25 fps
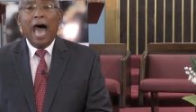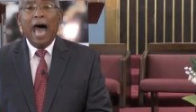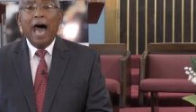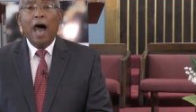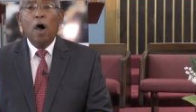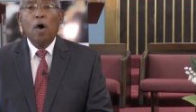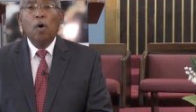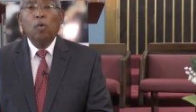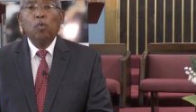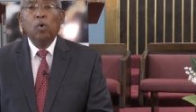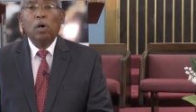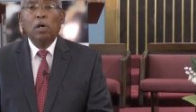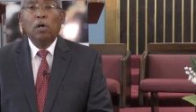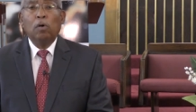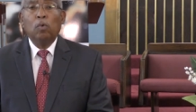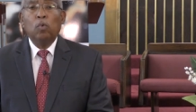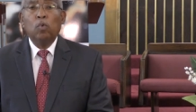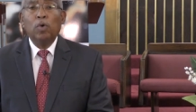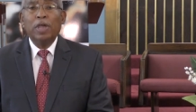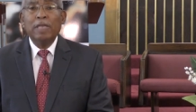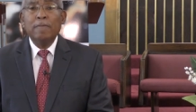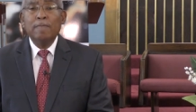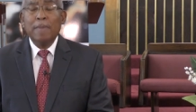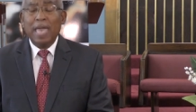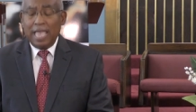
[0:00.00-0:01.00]
How will
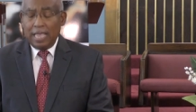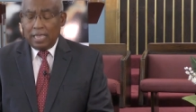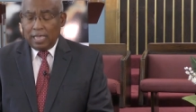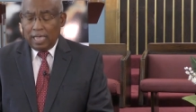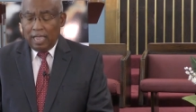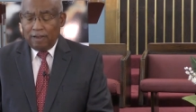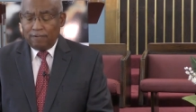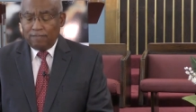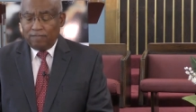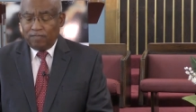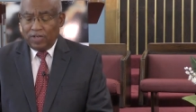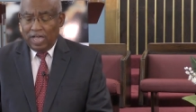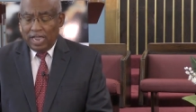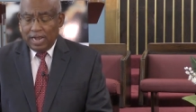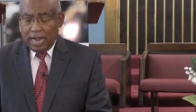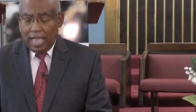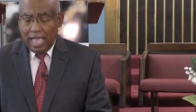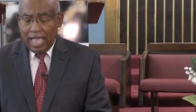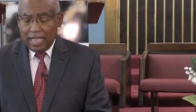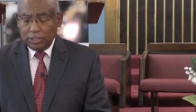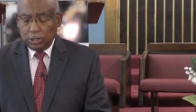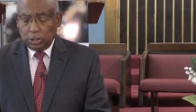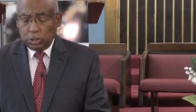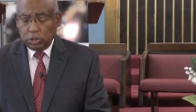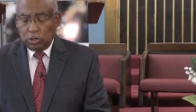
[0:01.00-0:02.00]
we make it
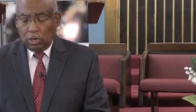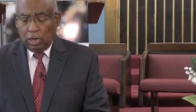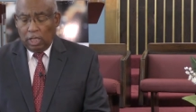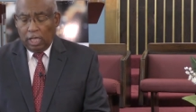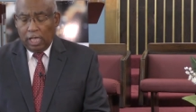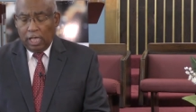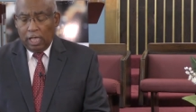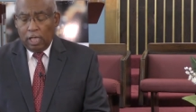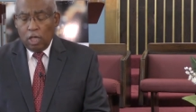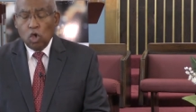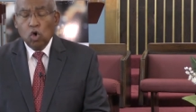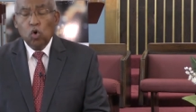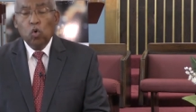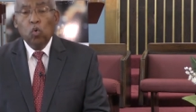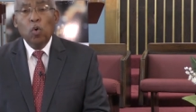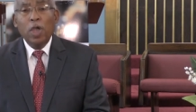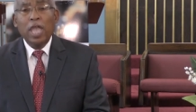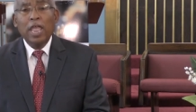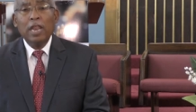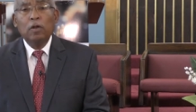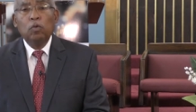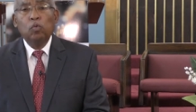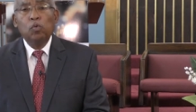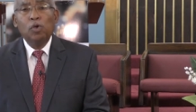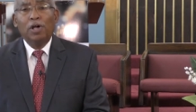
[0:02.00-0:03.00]
financially?
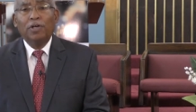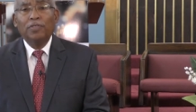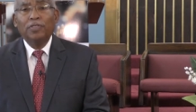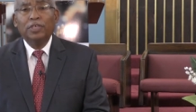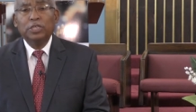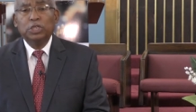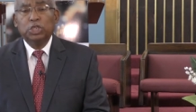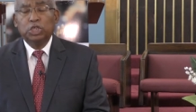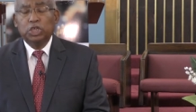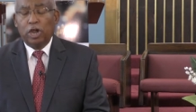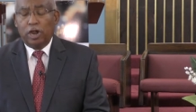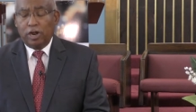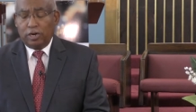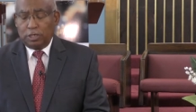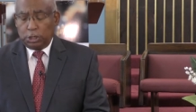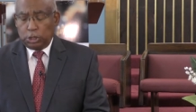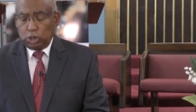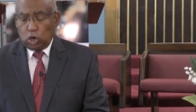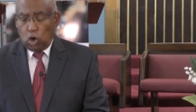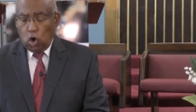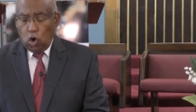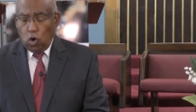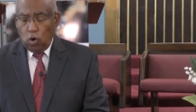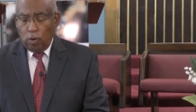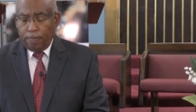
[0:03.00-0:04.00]
When will the
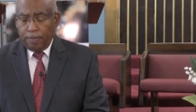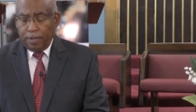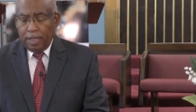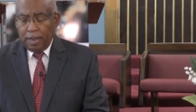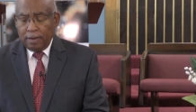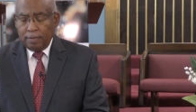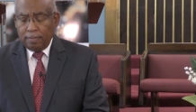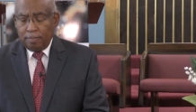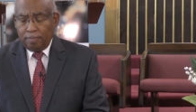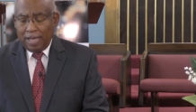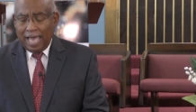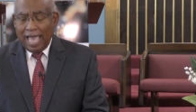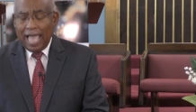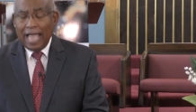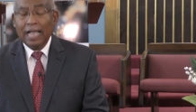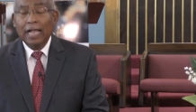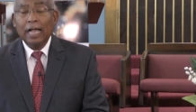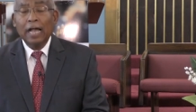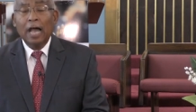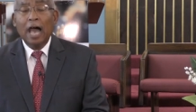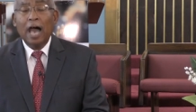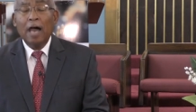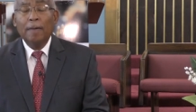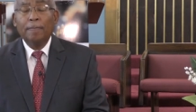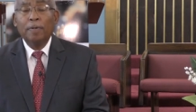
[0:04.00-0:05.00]
church open back
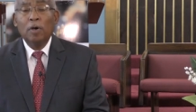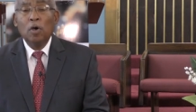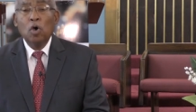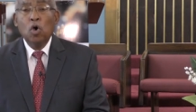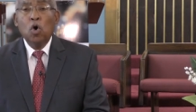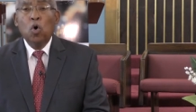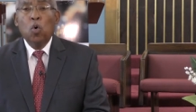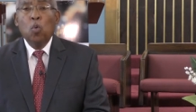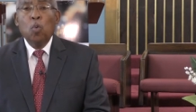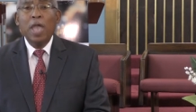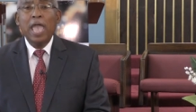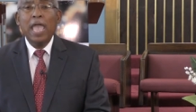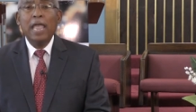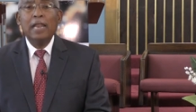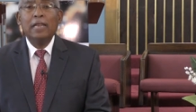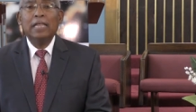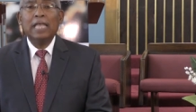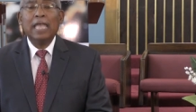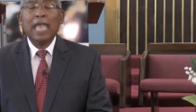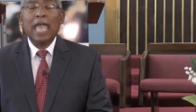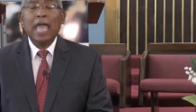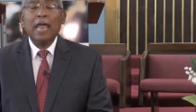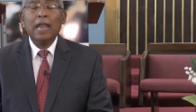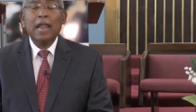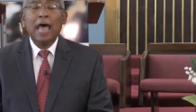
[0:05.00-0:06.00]
up?
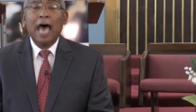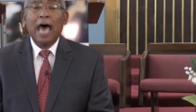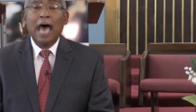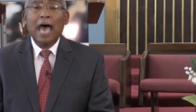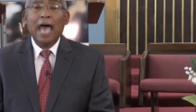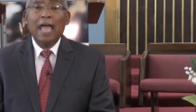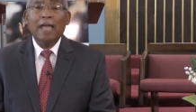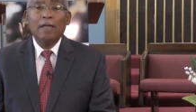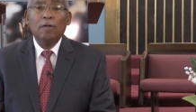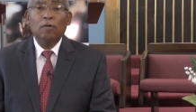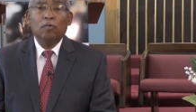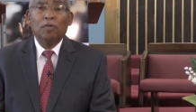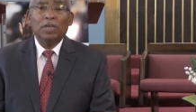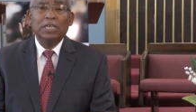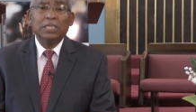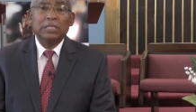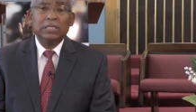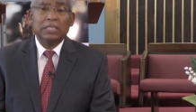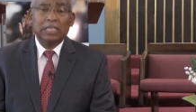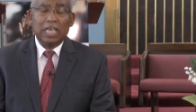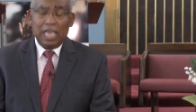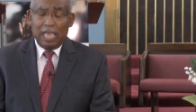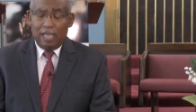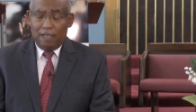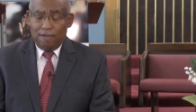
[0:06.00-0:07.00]
When can I
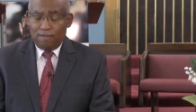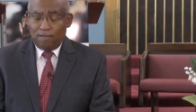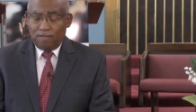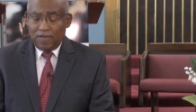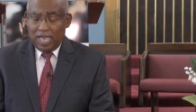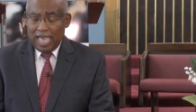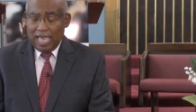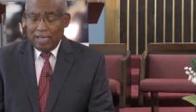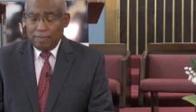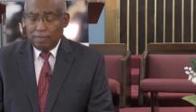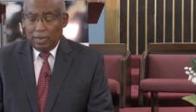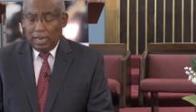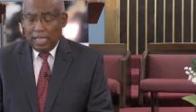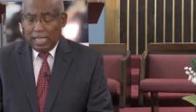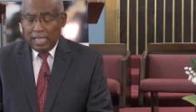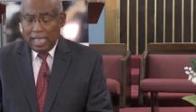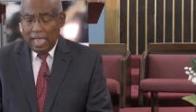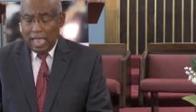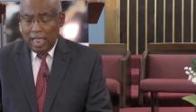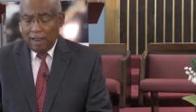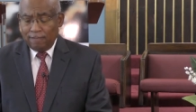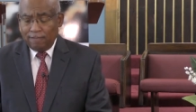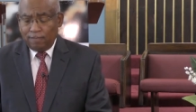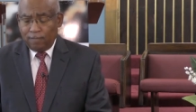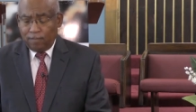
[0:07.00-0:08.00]
receive
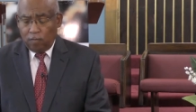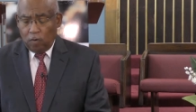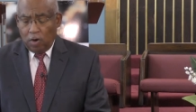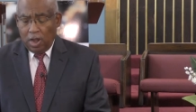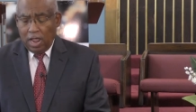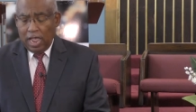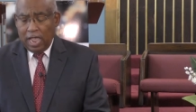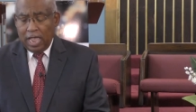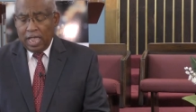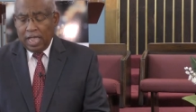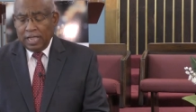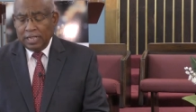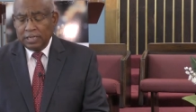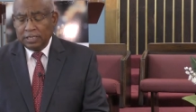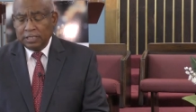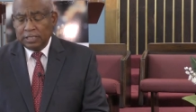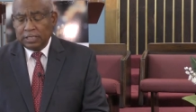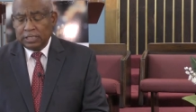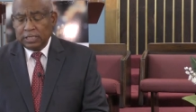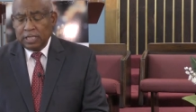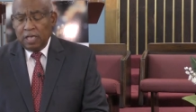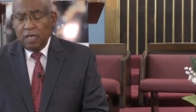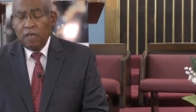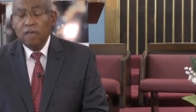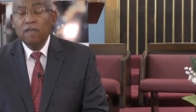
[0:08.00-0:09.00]
family and
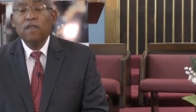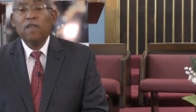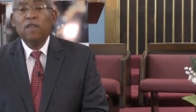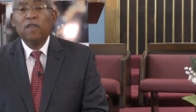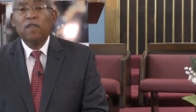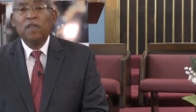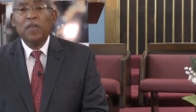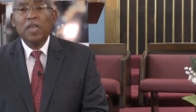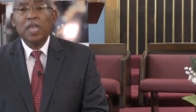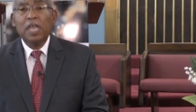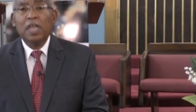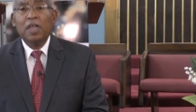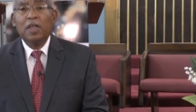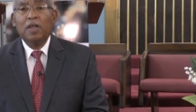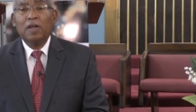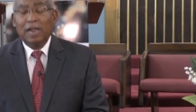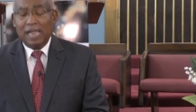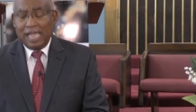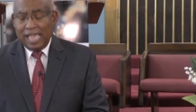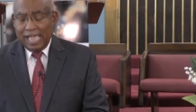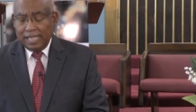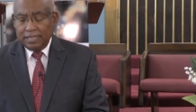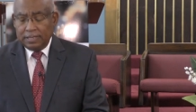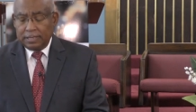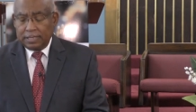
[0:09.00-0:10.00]
friends?
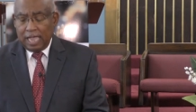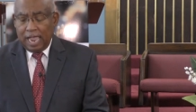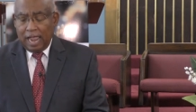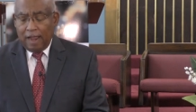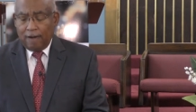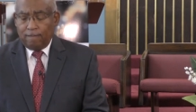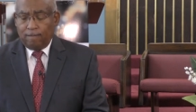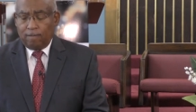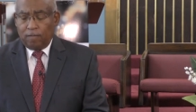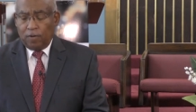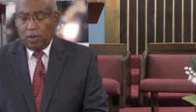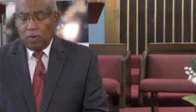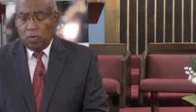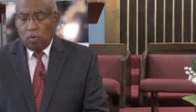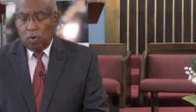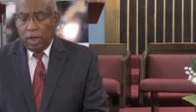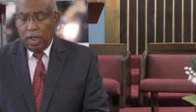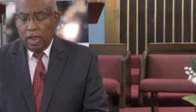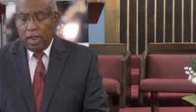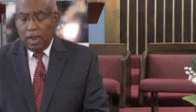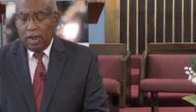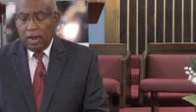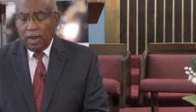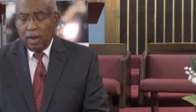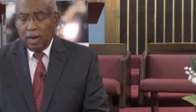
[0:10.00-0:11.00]
Fear is
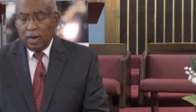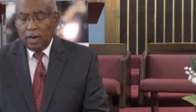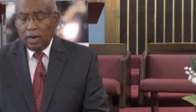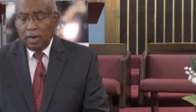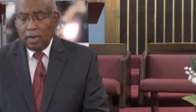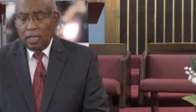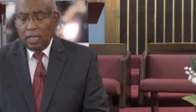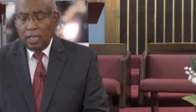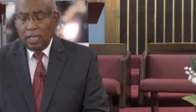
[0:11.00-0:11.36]
everywhere.